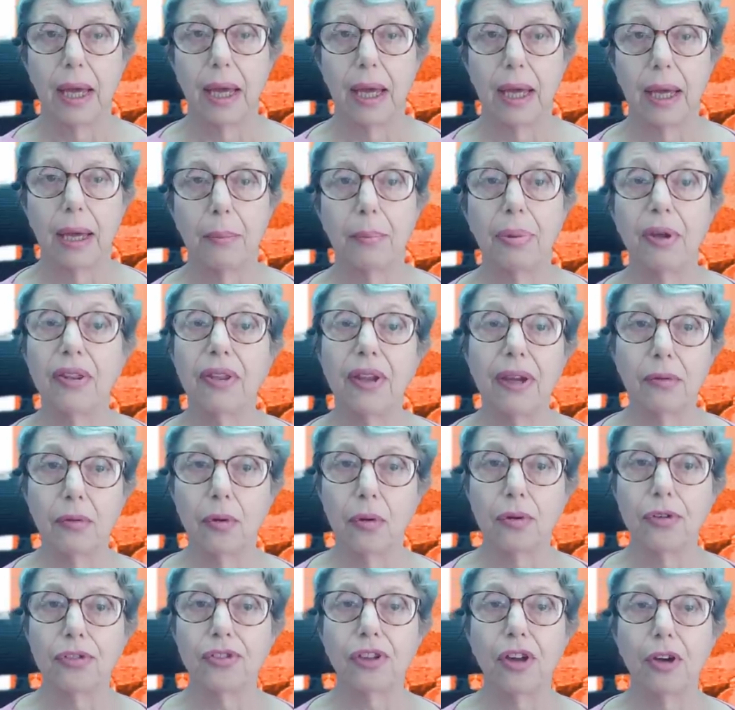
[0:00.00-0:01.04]
Uh, but they're
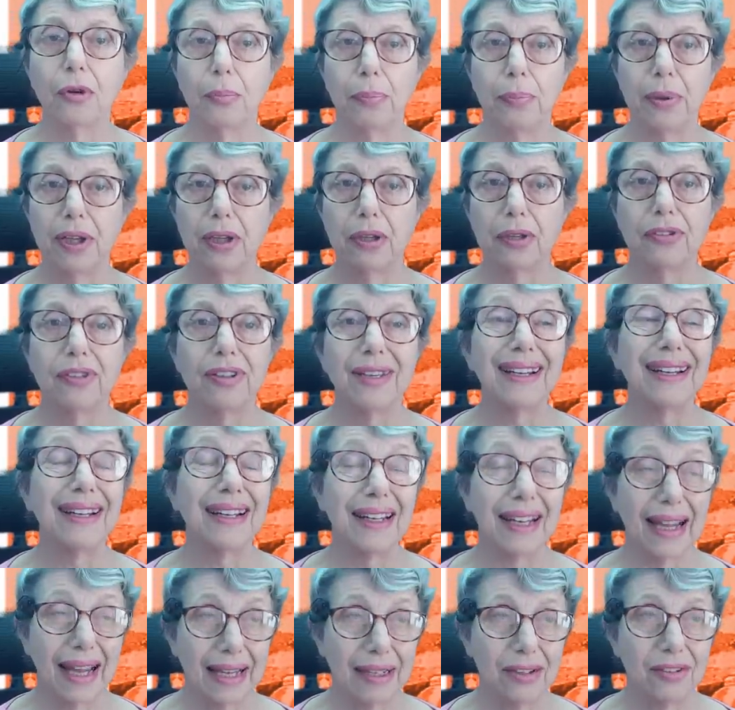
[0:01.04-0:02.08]
also building
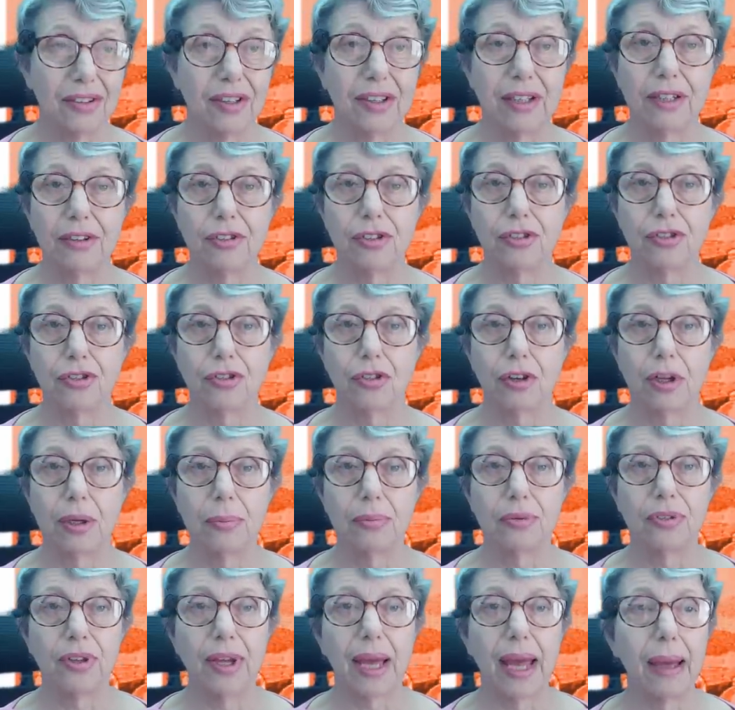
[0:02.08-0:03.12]
landing
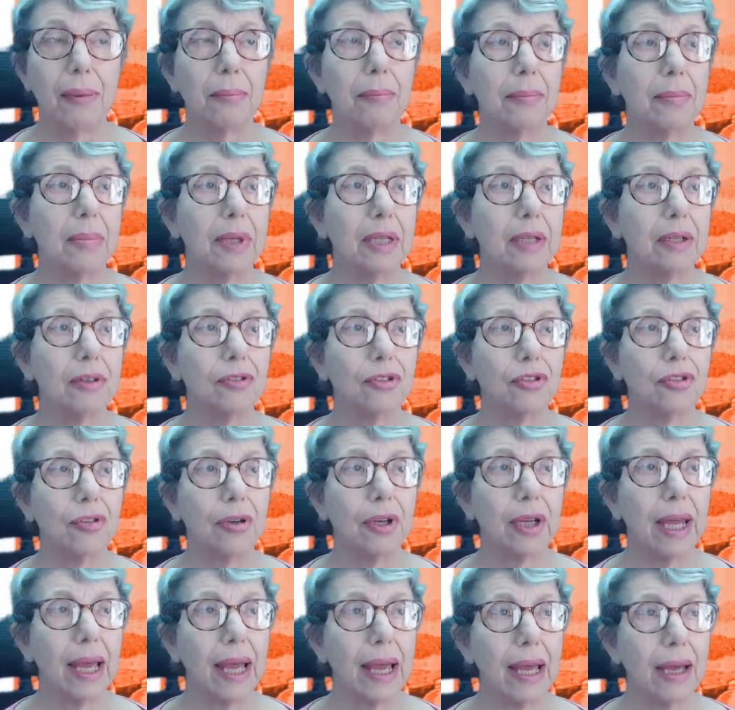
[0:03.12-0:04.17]
strips and
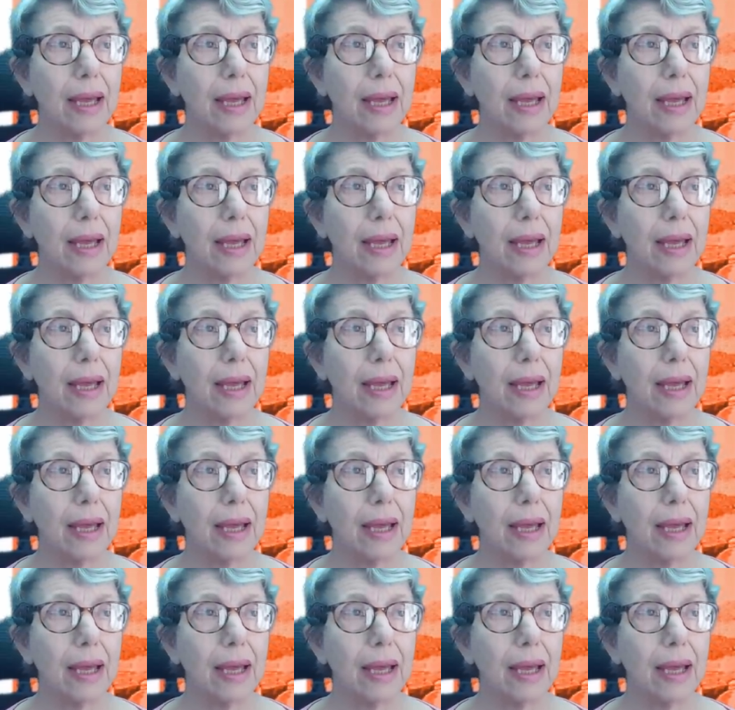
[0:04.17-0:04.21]
military